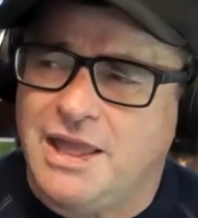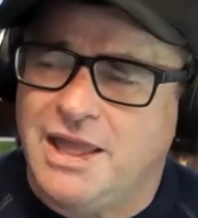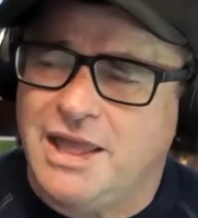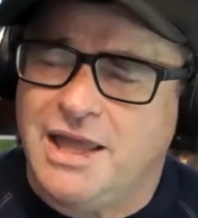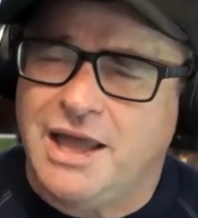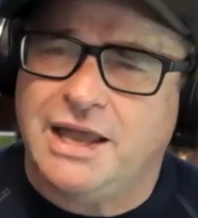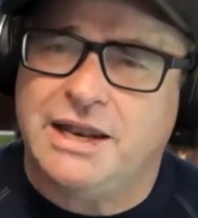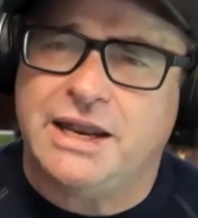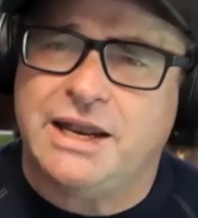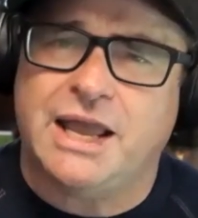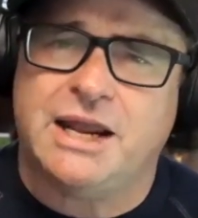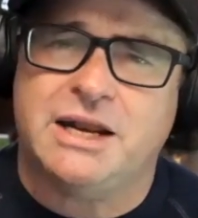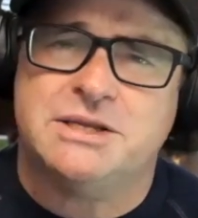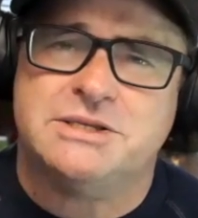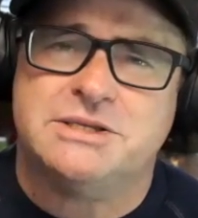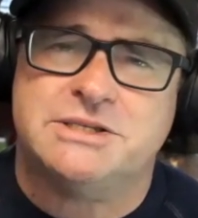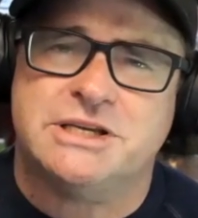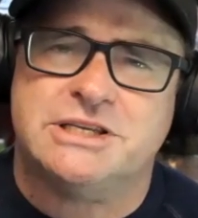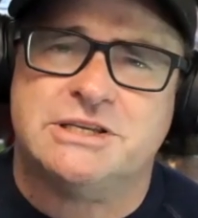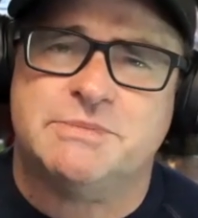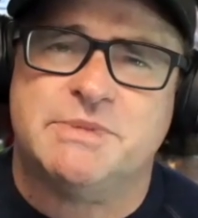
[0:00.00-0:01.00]
And Alan
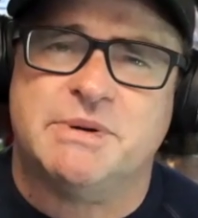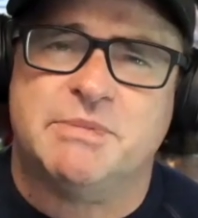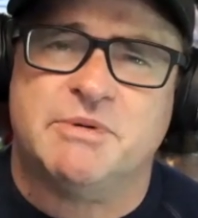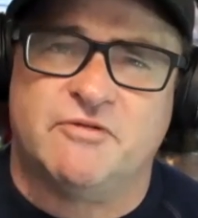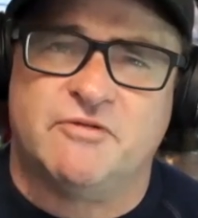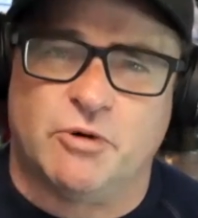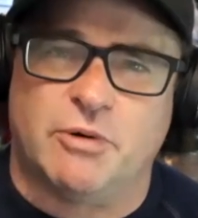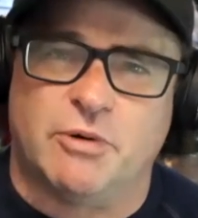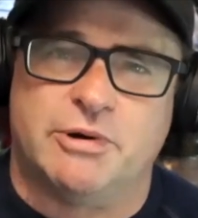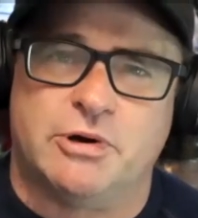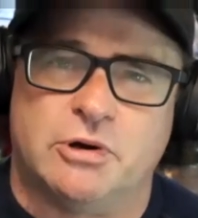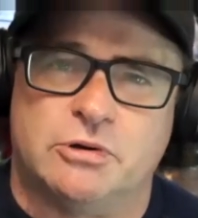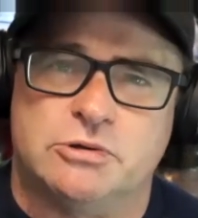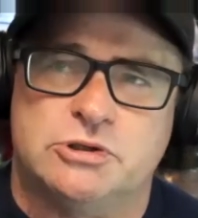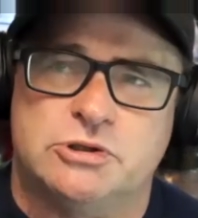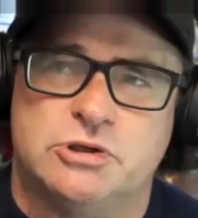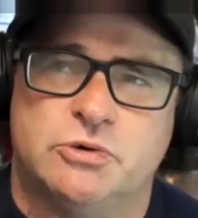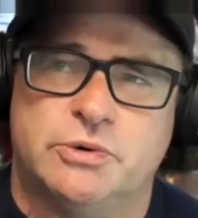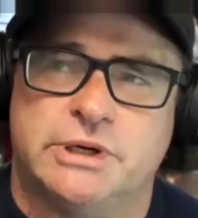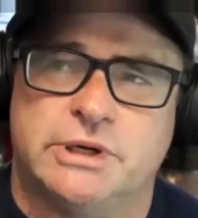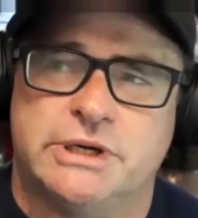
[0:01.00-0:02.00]
said to me before I went on
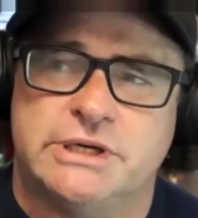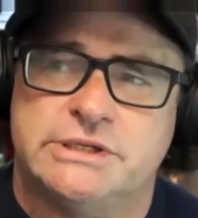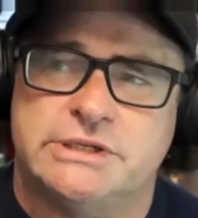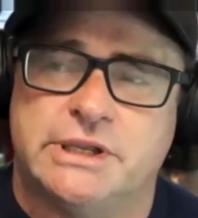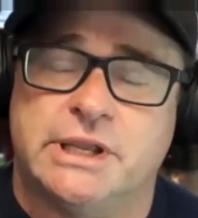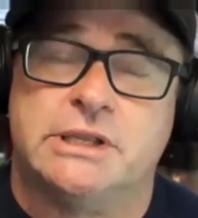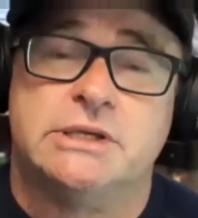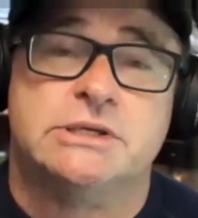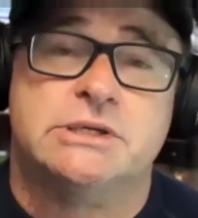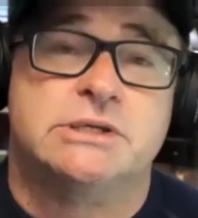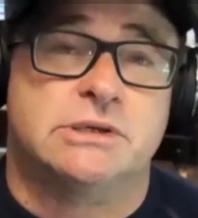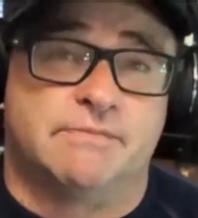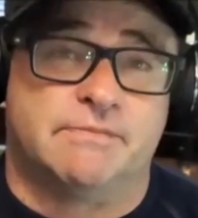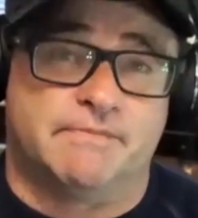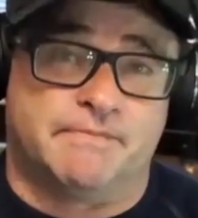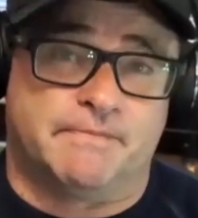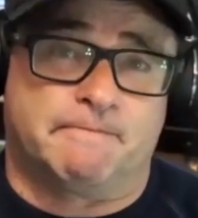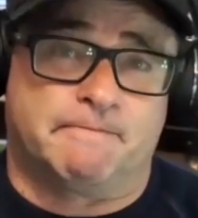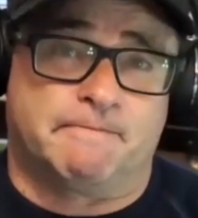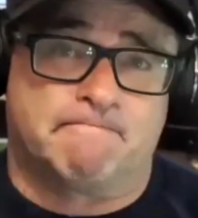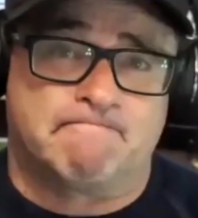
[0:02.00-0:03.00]
tour, he said, "Now listen,"
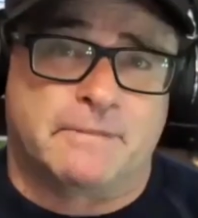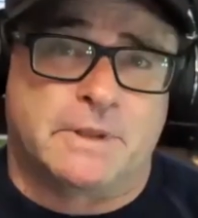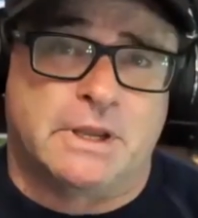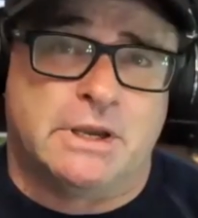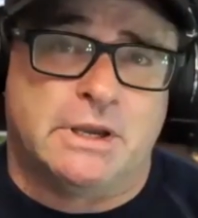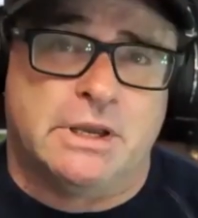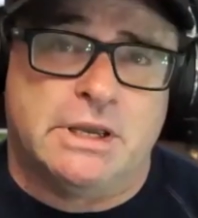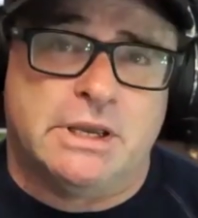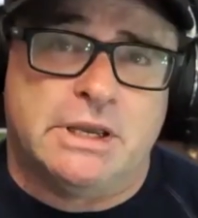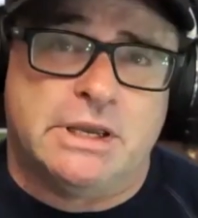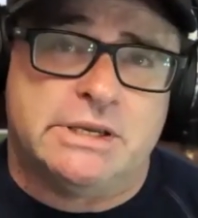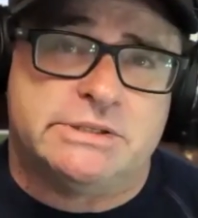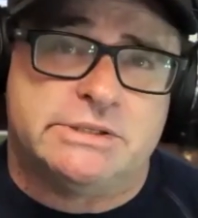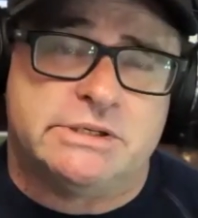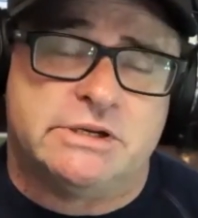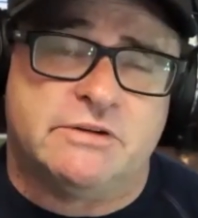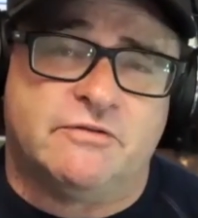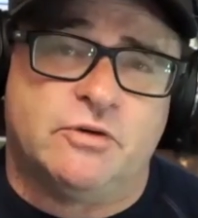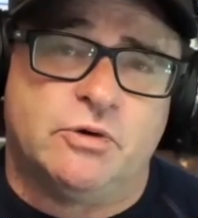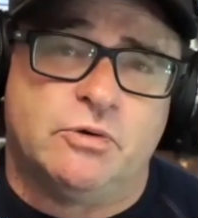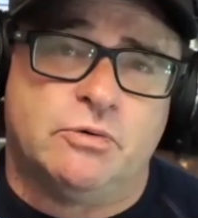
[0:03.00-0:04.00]
he said,
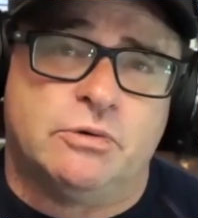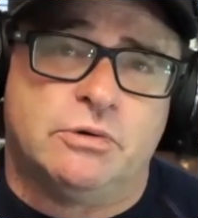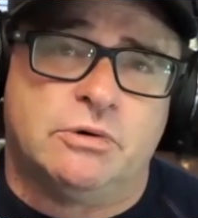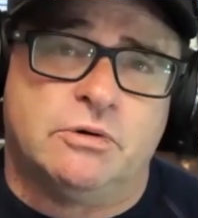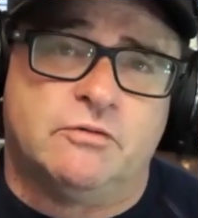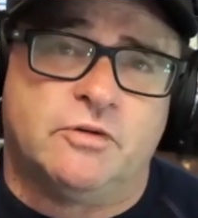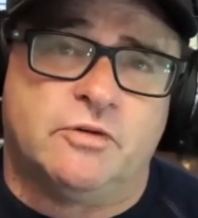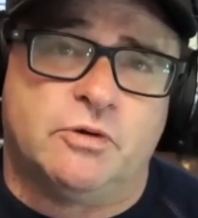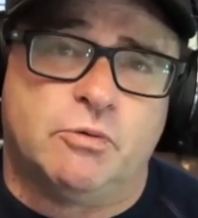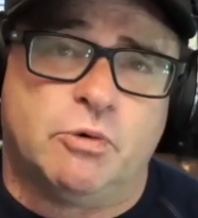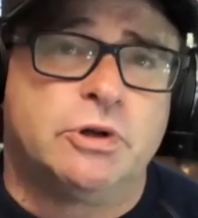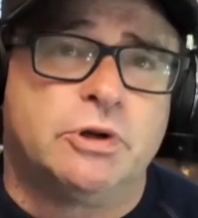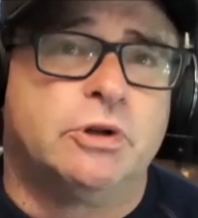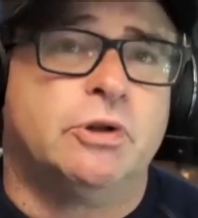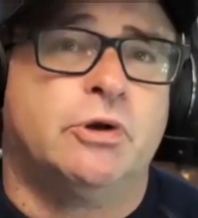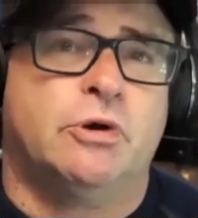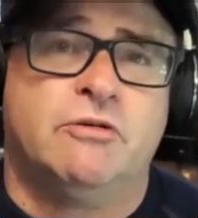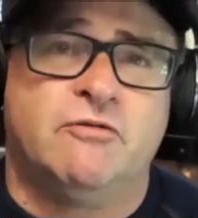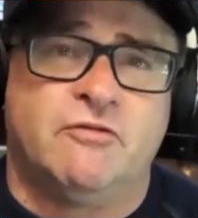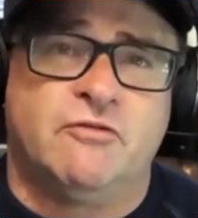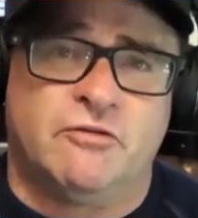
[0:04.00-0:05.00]
if you want to
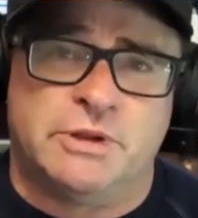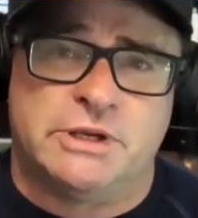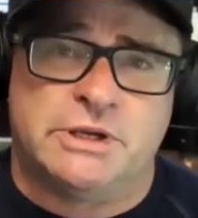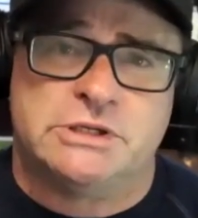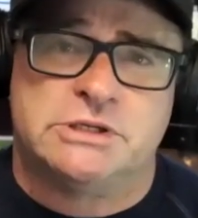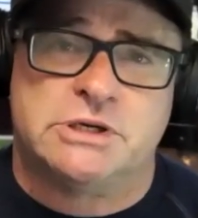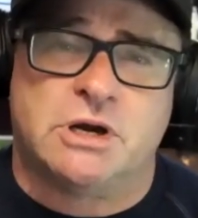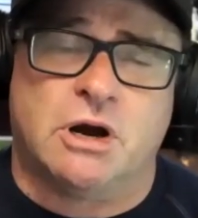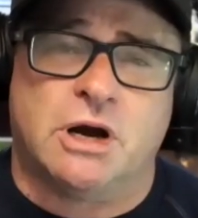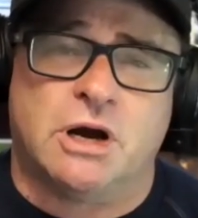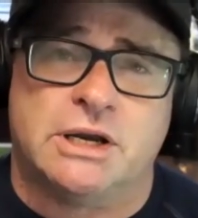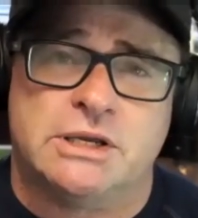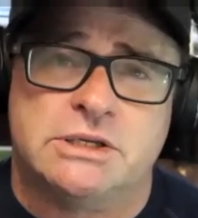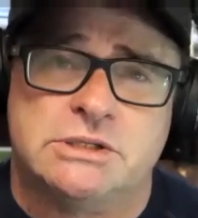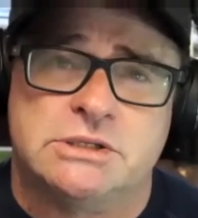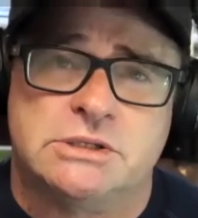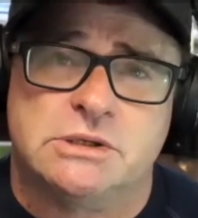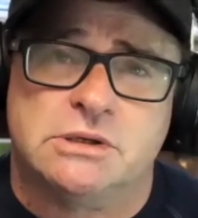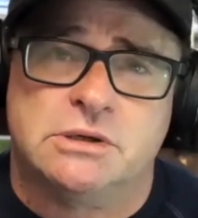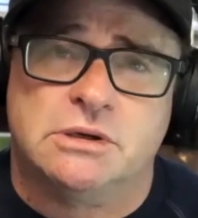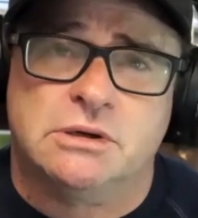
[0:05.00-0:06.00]
learn from these
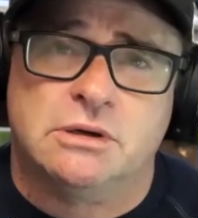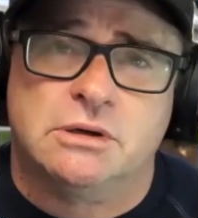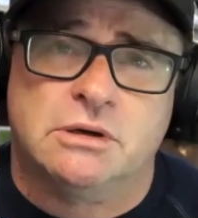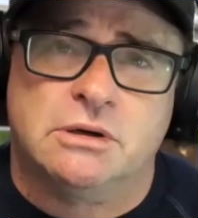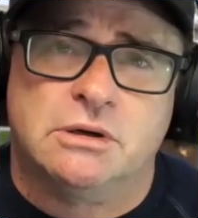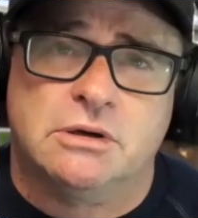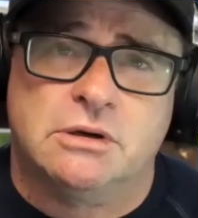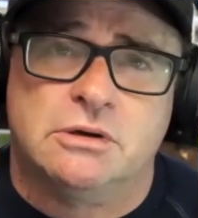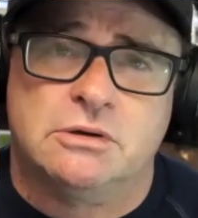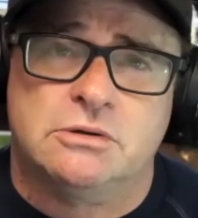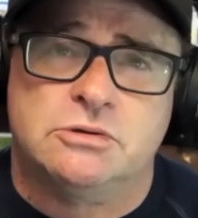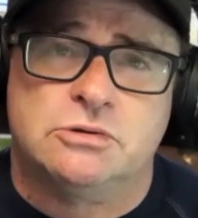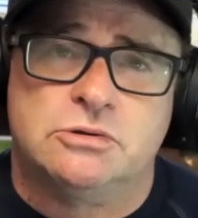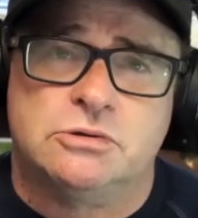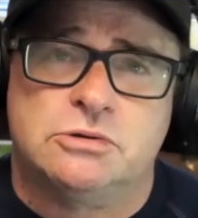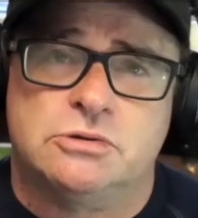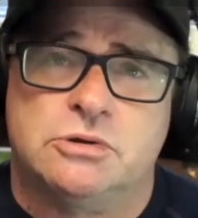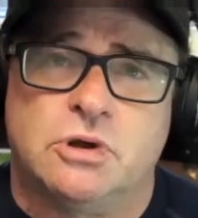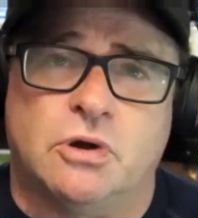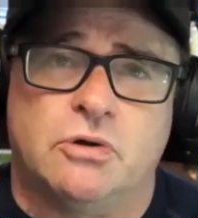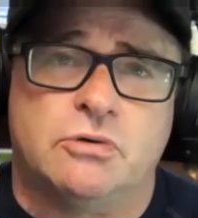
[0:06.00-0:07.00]
guys,
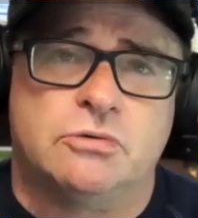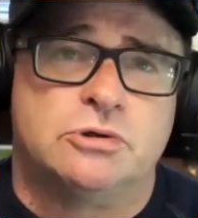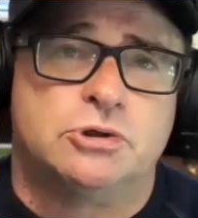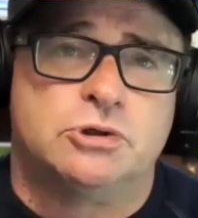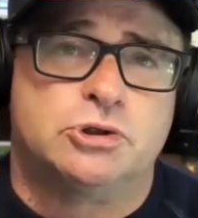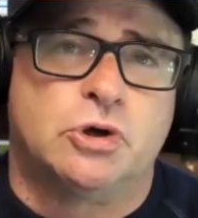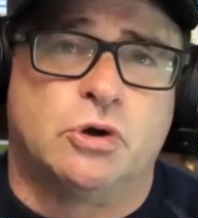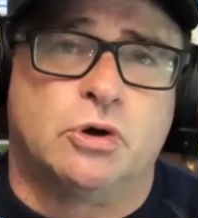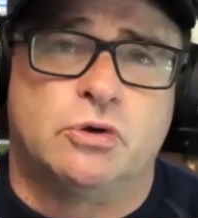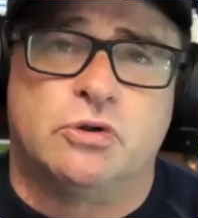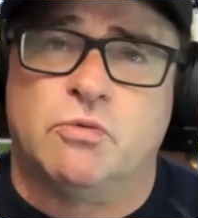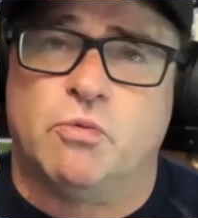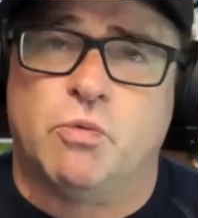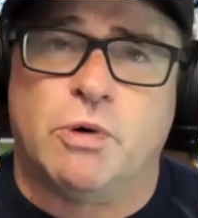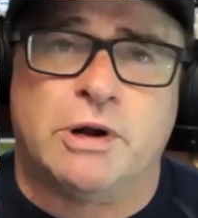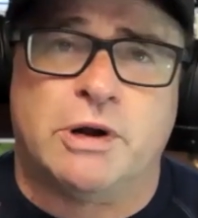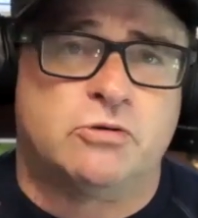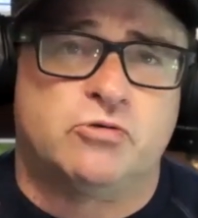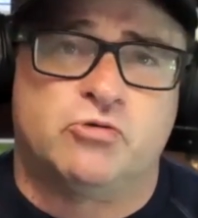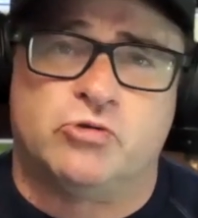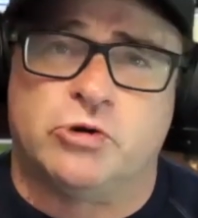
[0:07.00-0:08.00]
don't show them
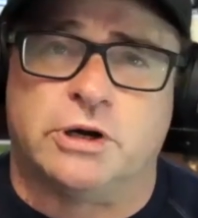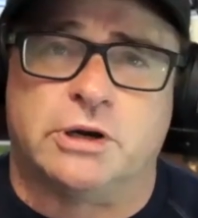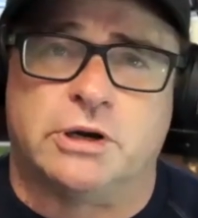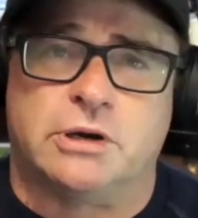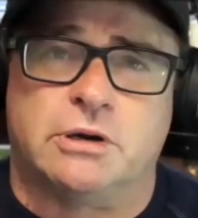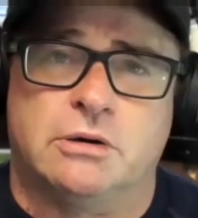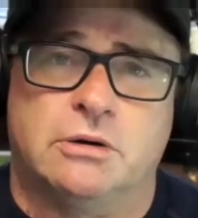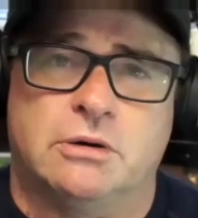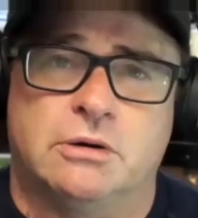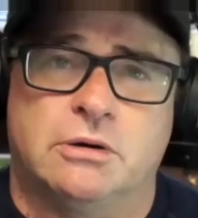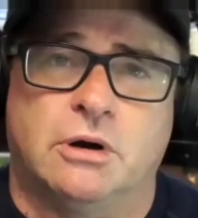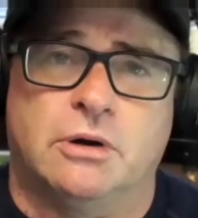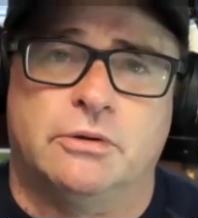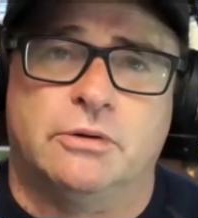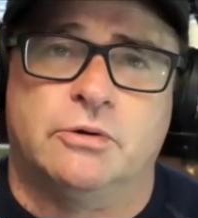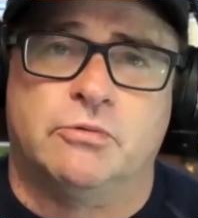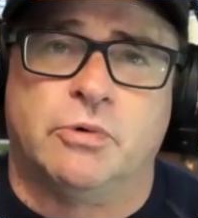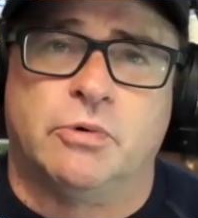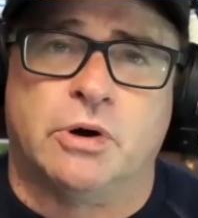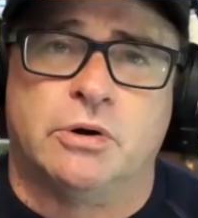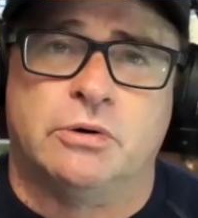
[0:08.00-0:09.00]
one trick on
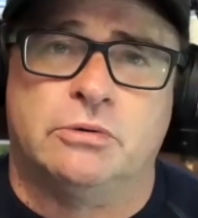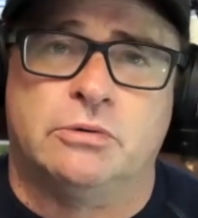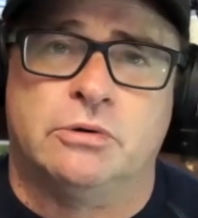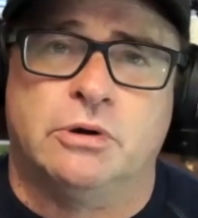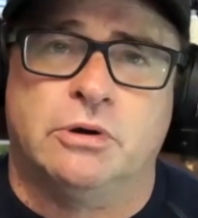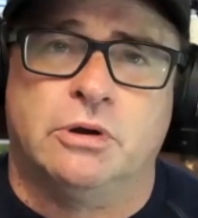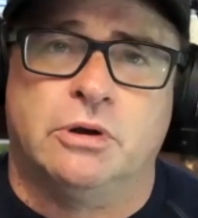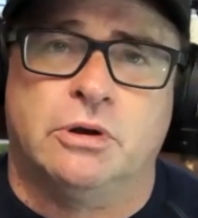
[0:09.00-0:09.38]
the road."